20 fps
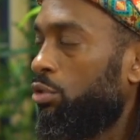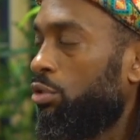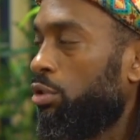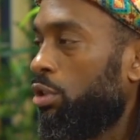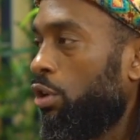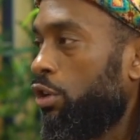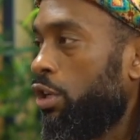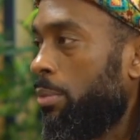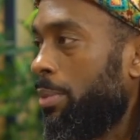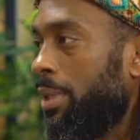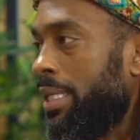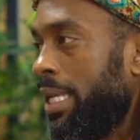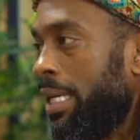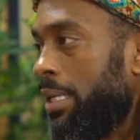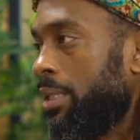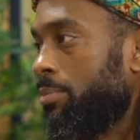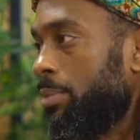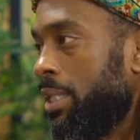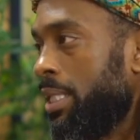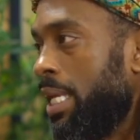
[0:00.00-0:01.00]
You slow your
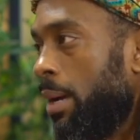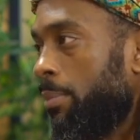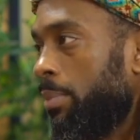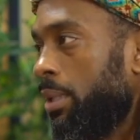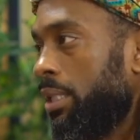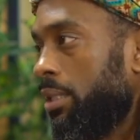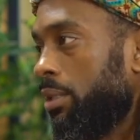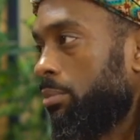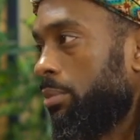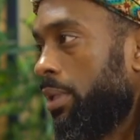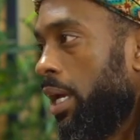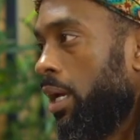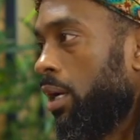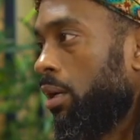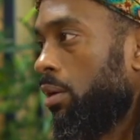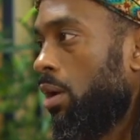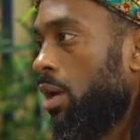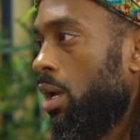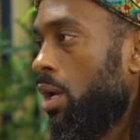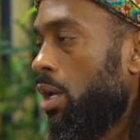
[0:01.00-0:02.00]
metabolism
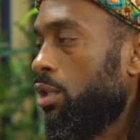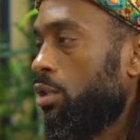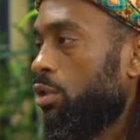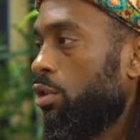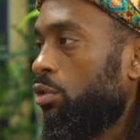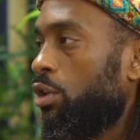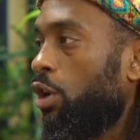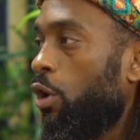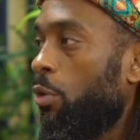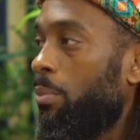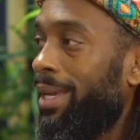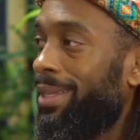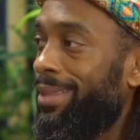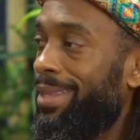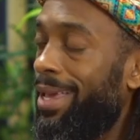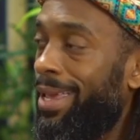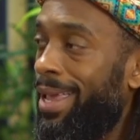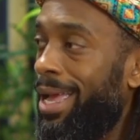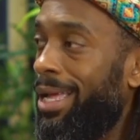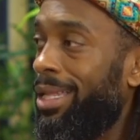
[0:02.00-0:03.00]
down. So don't make
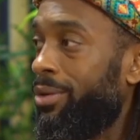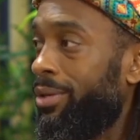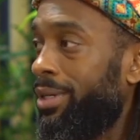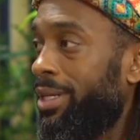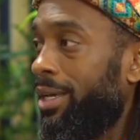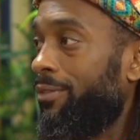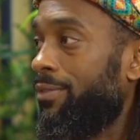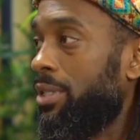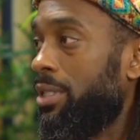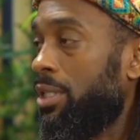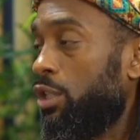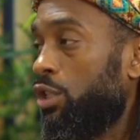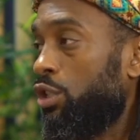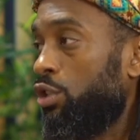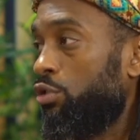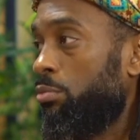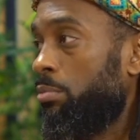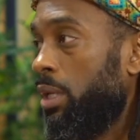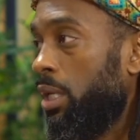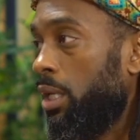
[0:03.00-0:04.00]
that calorie deficit
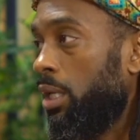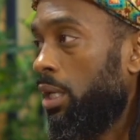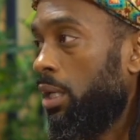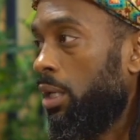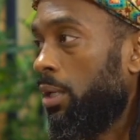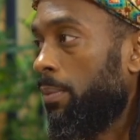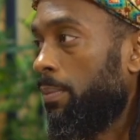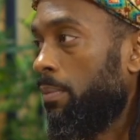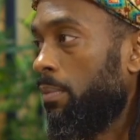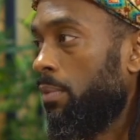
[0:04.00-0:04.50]
too big.